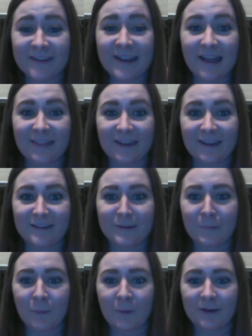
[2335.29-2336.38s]
I think it's
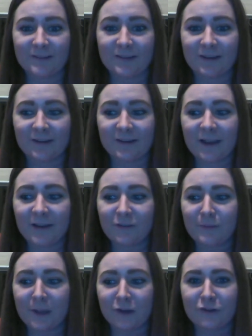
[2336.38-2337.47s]
important to kind of
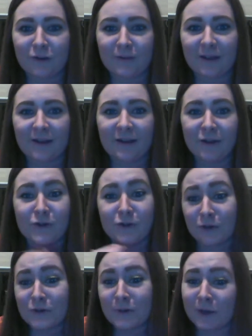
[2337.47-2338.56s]
make sure that you're
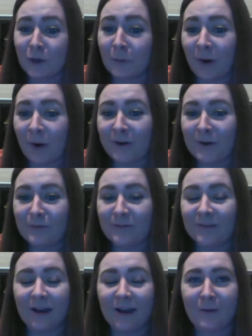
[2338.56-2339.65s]
doing your part in
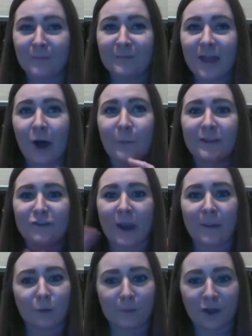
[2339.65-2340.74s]
helping the
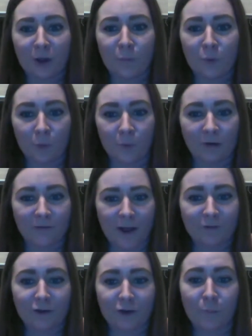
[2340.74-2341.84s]
chapter become more
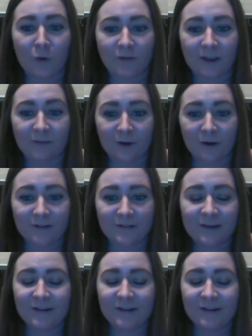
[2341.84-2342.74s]
well-rounded and more diverse.